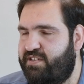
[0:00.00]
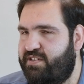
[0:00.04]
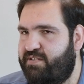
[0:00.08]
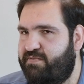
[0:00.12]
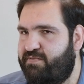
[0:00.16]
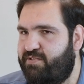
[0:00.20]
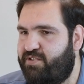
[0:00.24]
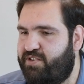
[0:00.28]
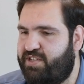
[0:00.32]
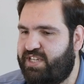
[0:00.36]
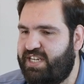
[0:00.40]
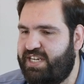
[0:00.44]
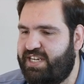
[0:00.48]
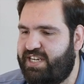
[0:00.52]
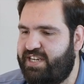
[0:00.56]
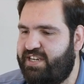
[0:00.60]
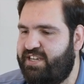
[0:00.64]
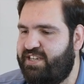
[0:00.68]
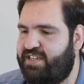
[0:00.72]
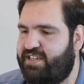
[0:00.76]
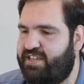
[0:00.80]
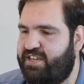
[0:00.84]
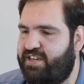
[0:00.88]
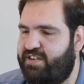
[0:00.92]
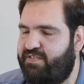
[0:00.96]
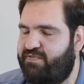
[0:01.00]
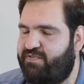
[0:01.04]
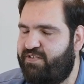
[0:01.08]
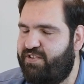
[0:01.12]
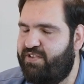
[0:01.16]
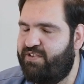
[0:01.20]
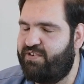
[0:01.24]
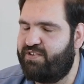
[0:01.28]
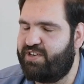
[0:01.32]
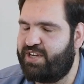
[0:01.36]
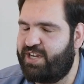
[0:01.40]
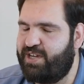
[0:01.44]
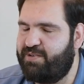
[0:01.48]
Because I didn't study for a
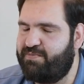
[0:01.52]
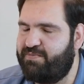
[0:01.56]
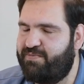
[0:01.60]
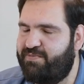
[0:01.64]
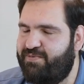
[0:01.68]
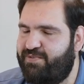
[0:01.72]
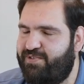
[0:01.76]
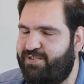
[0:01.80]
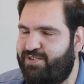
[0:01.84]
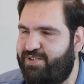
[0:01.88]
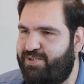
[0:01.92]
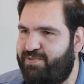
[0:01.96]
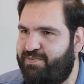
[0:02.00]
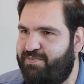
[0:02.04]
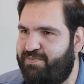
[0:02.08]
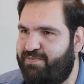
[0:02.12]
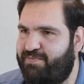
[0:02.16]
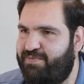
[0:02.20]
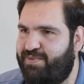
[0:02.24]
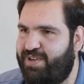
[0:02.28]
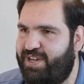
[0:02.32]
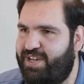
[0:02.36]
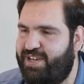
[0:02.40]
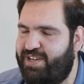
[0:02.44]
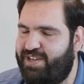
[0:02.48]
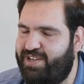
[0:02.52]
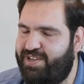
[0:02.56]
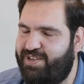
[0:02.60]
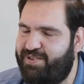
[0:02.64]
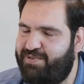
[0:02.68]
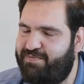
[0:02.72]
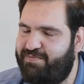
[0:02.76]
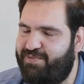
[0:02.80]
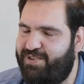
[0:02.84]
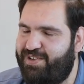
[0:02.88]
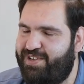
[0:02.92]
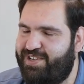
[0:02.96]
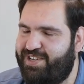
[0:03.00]
long time, my
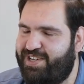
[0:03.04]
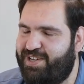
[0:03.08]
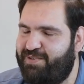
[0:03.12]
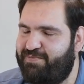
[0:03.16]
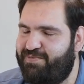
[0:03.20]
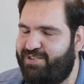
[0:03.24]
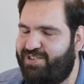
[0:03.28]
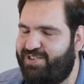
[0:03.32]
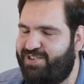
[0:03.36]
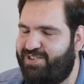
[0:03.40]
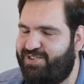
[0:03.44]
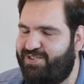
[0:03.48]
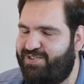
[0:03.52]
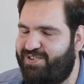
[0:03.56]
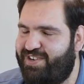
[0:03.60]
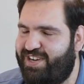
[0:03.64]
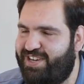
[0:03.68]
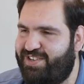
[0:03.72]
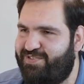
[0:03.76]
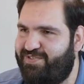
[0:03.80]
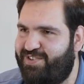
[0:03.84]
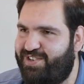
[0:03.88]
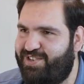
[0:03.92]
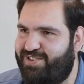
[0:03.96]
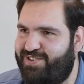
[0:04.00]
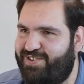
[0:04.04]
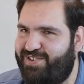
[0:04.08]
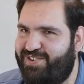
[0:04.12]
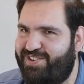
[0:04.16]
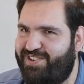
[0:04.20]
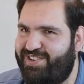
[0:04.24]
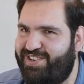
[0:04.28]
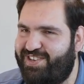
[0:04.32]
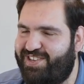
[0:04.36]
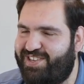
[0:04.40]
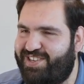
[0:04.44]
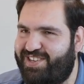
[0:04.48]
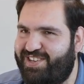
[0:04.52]
chemistry, so that's why
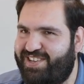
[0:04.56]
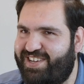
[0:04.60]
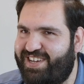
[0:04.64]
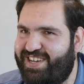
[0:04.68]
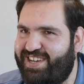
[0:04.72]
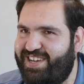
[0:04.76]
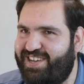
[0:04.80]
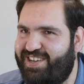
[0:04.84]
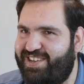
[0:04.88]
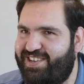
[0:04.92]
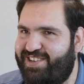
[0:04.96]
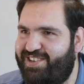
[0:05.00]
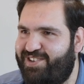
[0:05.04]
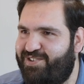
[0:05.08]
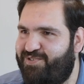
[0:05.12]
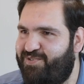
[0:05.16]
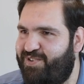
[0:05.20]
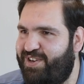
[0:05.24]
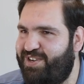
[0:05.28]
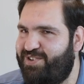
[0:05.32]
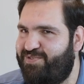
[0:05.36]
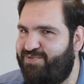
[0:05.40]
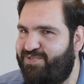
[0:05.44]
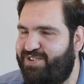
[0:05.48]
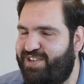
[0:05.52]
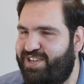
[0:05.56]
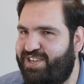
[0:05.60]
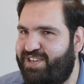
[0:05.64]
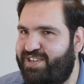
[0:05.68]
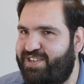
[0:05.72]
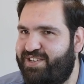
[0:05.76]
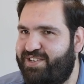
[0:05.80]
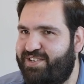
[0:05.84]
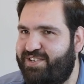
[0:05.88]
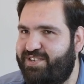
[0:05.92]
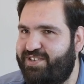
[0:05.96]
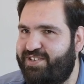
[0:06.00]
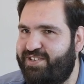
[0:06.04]
it's quite weak.
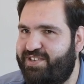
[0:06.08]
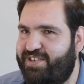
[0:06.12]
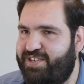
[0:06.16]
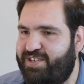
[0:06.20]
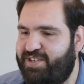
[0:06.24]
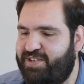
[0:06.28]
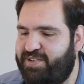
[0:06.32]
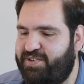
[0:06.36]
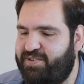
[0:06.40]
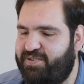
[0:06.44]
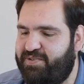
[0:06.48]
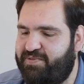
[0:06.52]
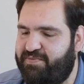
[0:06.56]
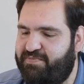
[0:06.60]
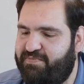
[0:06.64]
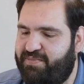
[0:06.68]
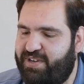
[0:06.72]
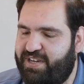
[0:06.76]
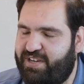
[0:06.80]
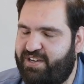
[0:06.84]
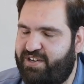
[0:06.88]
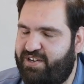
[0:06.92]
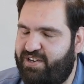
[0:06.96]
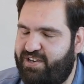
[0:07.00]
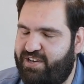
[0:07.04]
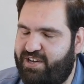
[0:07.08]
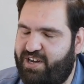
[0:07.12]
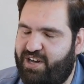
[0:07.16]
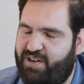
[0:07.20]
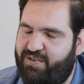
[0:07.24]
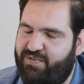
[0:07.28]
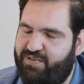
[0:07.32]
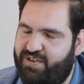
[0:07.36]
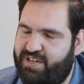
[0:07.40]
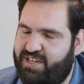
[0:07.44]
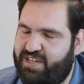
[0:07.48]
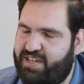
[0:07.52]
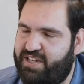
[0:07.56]
But now
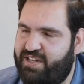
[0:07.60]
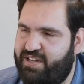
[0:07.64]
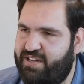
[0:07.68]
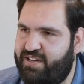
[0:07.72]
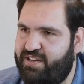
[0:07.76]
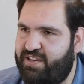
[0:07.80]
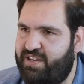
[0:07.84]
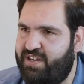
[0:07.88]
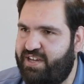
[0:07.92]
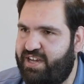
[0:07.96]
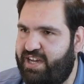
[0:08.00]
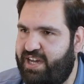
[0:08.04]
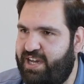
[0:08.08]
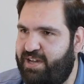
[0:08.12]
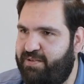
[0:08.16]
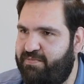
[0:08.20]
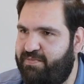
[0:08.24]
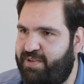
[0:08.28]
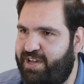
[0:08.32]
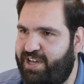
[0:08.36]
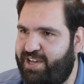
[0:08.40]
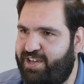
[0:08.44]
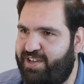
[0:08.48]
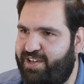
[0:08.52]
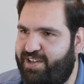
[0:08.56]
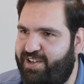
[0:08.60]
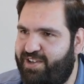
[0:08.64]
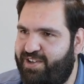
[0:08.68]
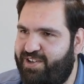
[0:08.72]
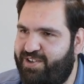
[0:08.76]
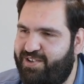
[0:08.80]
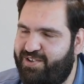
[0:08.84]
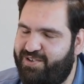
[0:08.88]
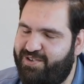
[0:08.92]
I'm hanging.